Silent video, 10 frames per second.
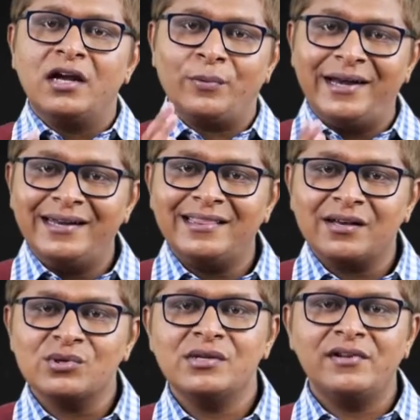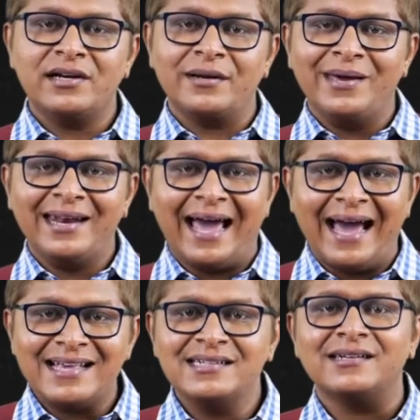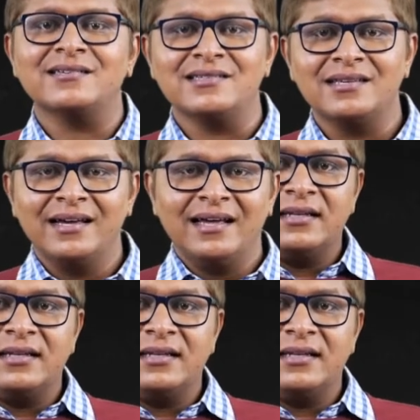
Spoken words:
20,000 will remain as it is.